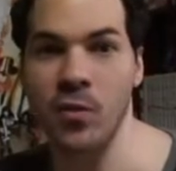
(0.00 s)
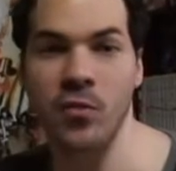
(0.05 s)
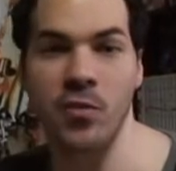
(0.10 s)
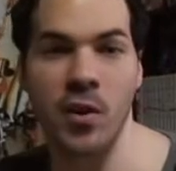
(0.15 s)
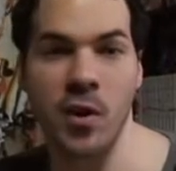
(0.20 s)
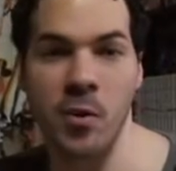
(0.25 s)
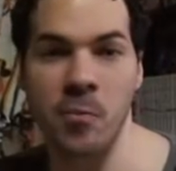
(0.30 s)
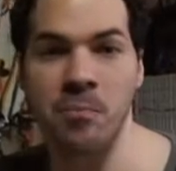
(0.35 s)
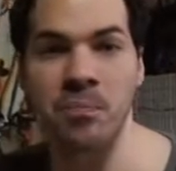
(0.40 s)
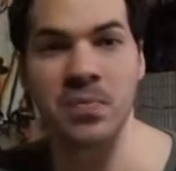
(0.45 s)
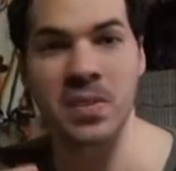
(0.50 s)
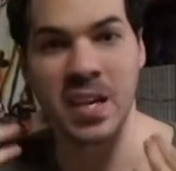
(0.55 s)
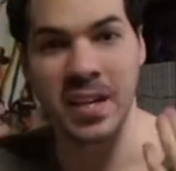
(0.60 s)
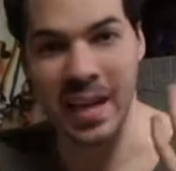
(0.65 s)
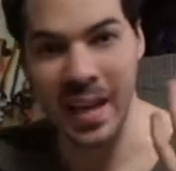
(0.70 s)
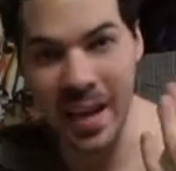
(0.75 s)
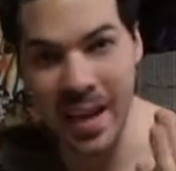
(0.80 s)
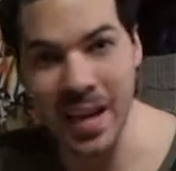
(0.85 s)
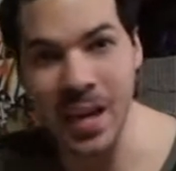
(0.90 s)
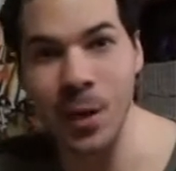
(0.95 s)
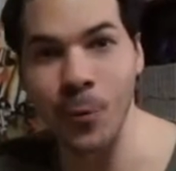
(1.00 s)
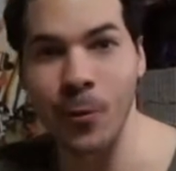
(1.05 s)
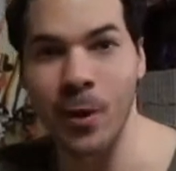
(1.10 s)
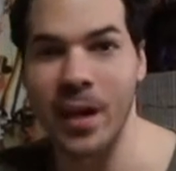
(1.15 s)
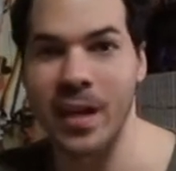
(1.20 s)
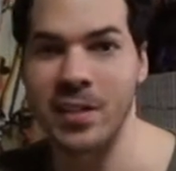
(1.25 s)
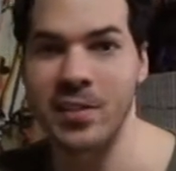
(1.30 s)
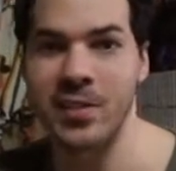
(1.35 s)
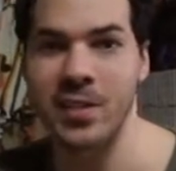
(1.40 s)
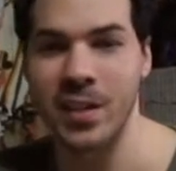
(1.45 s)
So
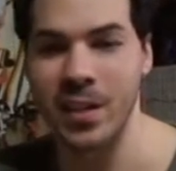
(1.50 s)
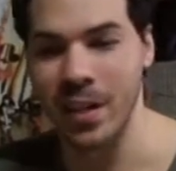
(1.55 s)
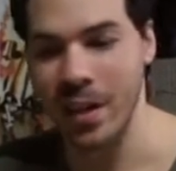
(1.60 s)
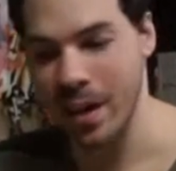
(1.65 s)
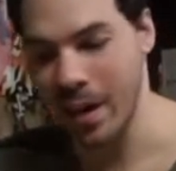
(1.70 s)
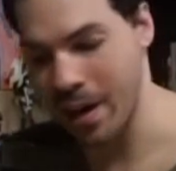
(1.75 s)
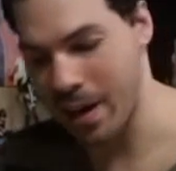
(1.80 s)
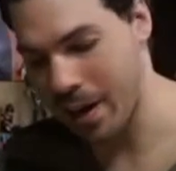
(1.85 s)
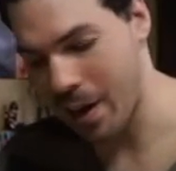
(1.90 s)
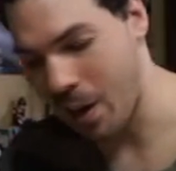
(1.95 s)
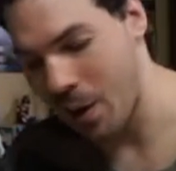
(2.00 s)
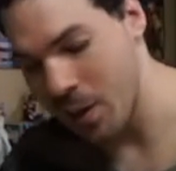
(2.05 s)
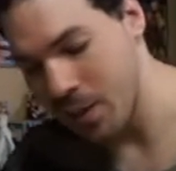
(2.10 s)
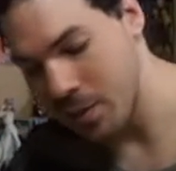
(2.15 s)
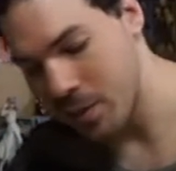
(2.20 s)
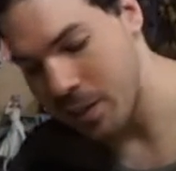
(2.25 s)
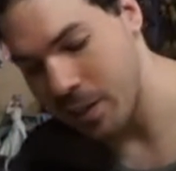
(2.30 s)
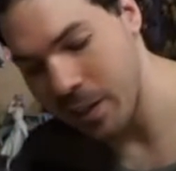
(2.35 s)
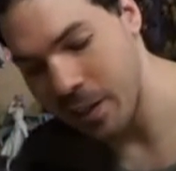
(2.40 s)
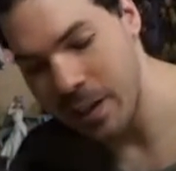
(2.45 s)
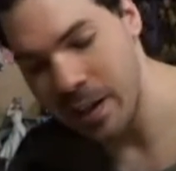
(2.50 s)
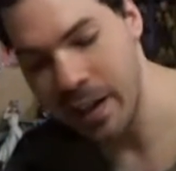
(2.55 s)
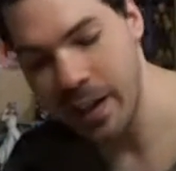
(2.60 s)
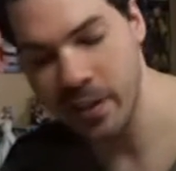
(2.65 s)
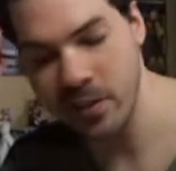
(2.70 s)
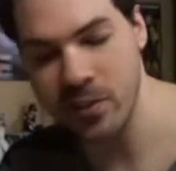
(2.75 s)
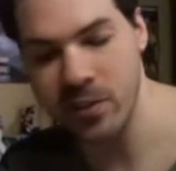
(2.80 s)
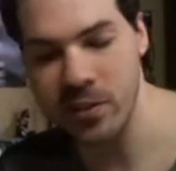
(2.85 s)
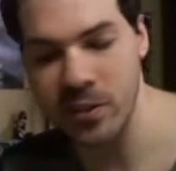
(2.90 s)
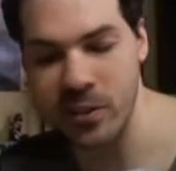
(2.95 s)
anyways, on to the
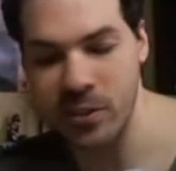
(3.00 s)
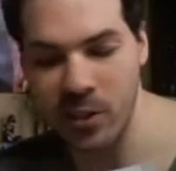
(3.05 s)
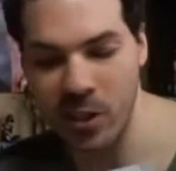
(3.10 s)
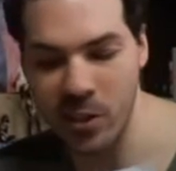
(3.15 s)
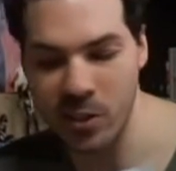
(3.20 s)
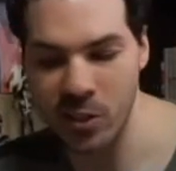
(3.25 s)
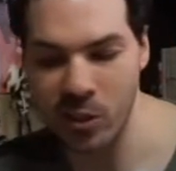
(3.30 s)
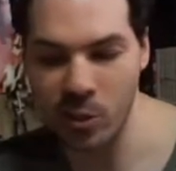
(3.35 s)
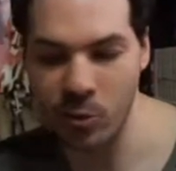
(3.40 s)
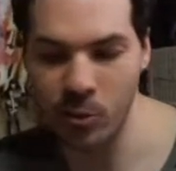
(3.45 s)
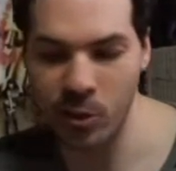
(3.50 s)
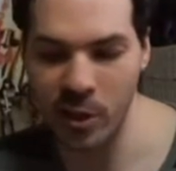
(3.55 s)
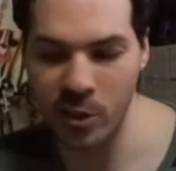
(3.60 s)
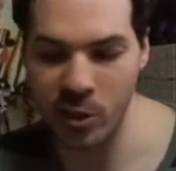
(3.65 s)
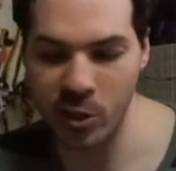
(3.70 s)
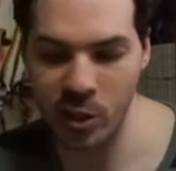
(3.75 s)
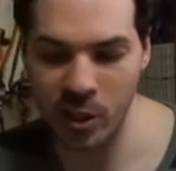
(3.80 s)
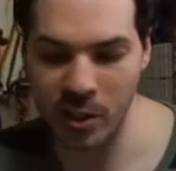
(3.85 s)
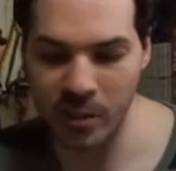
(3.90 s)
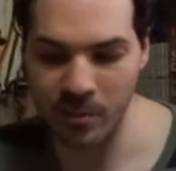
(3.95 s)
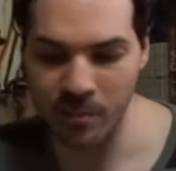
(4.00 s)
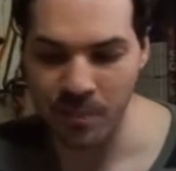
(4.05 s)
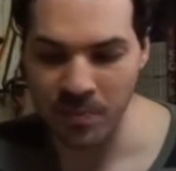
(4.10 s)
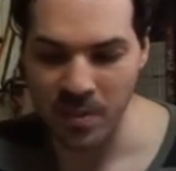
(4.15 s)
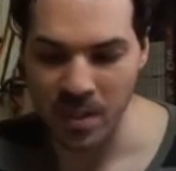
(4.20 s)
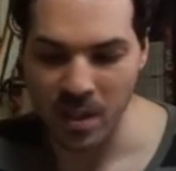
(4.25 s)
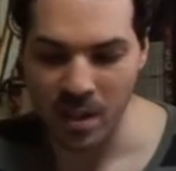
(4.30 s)
next discussion question.